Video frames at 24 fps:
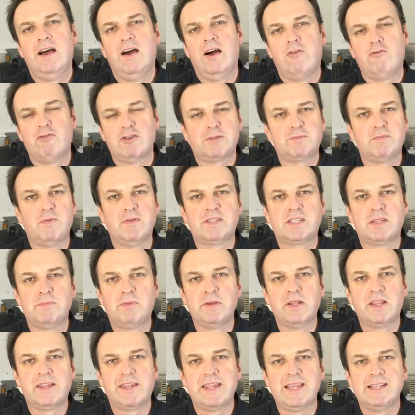
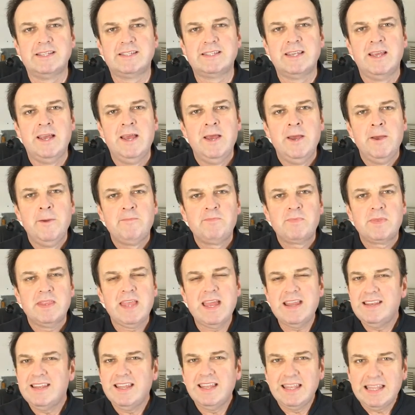responsibilities,
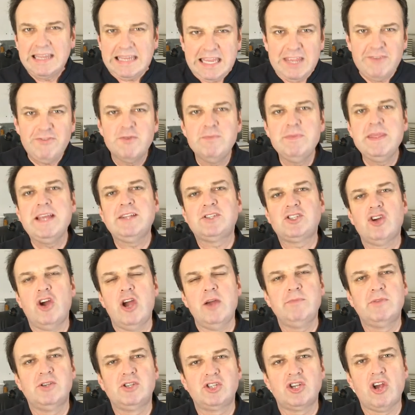then give them their
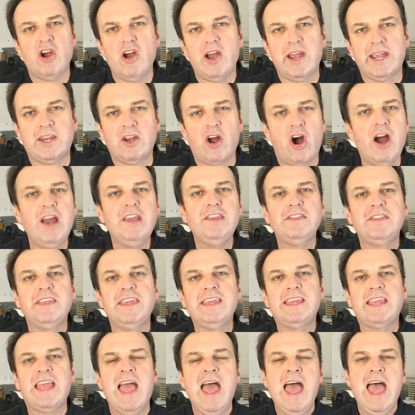time to shine. I
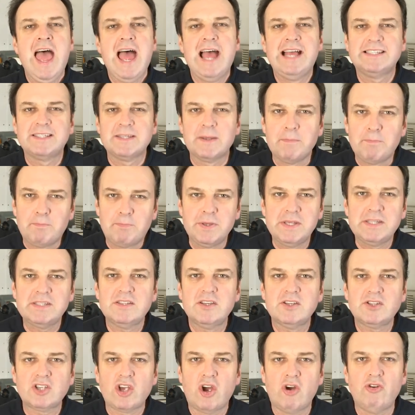think as a
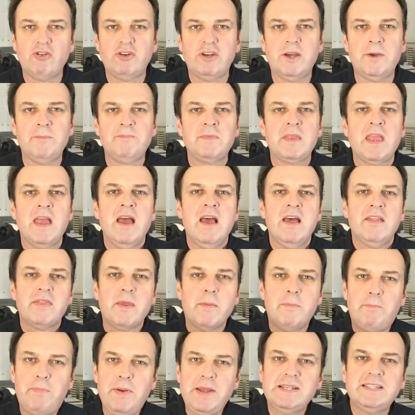business owner, the
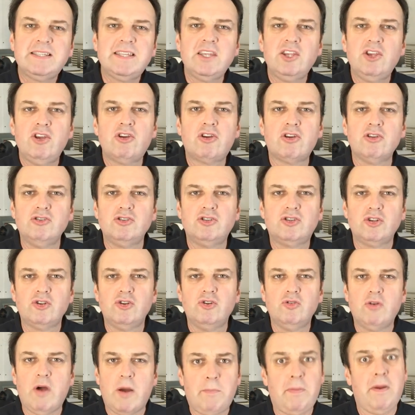best thing you can
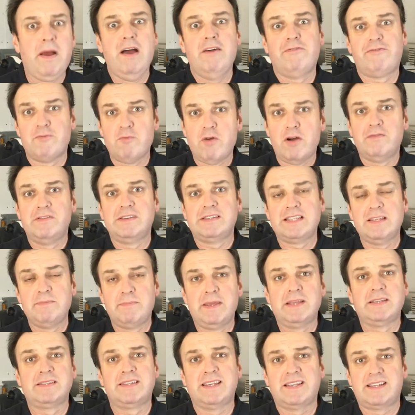do, apart from obviously
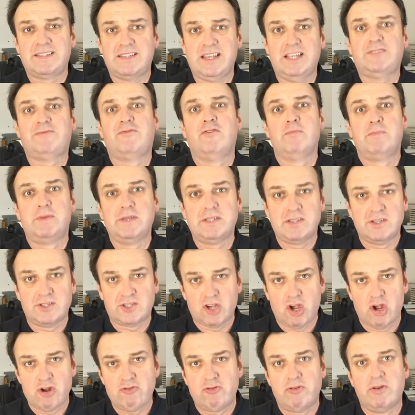be a successful business
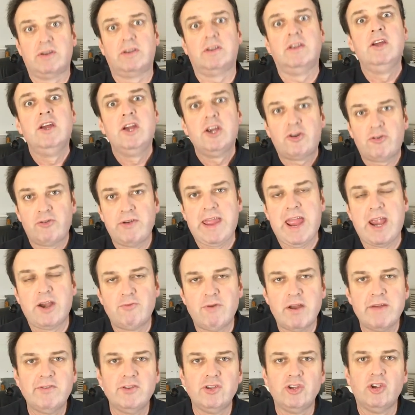owner and create
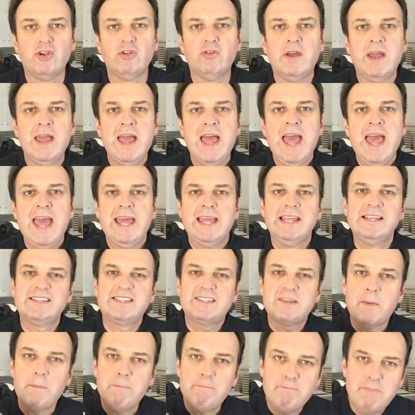revenue, is
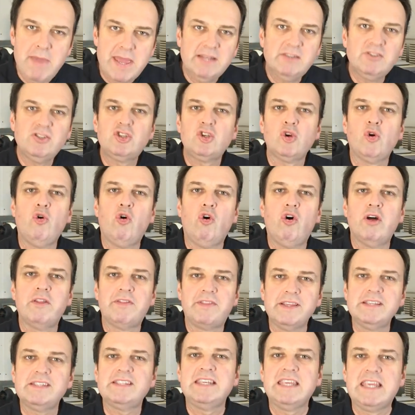to mentor
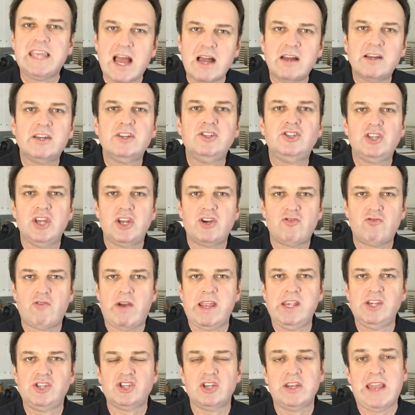this younger
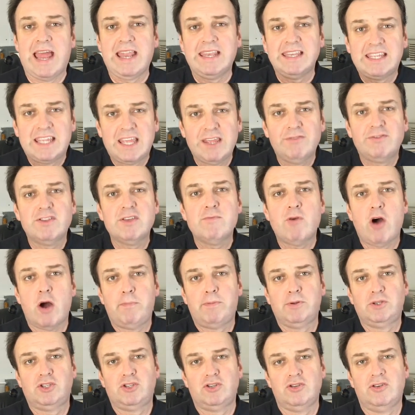generation and give them
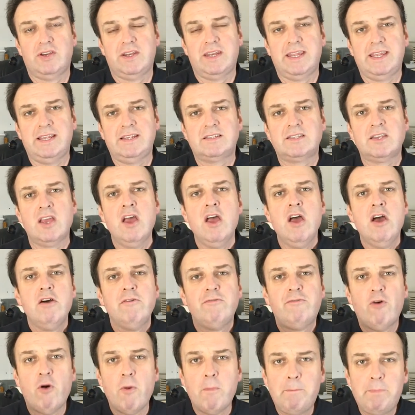opportunities
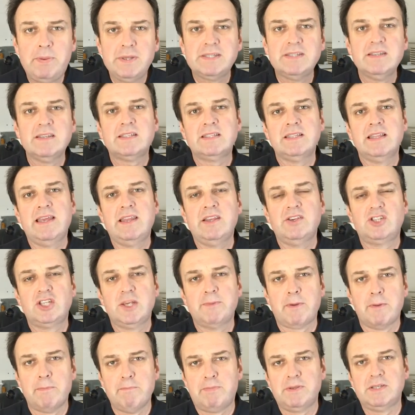for business
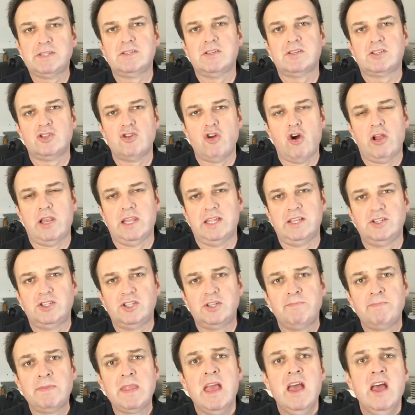leadership and business knowledge.
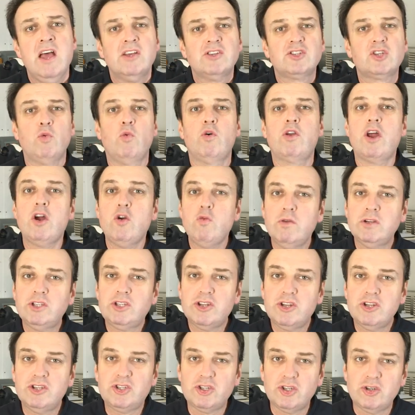So what I want
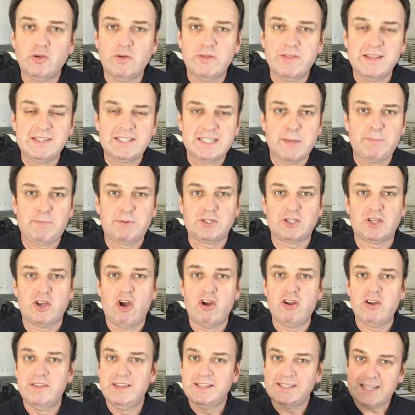you to do in this
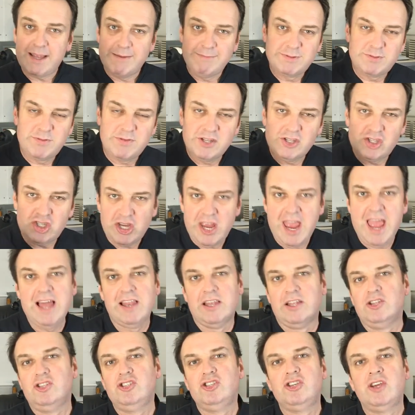episode, and this comes with a
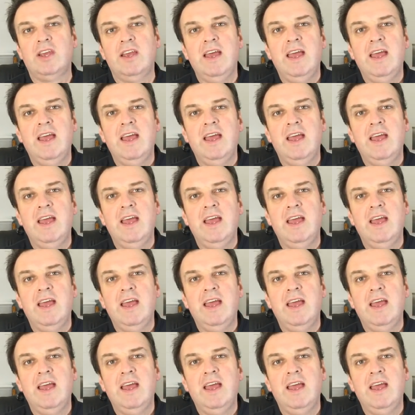challenge,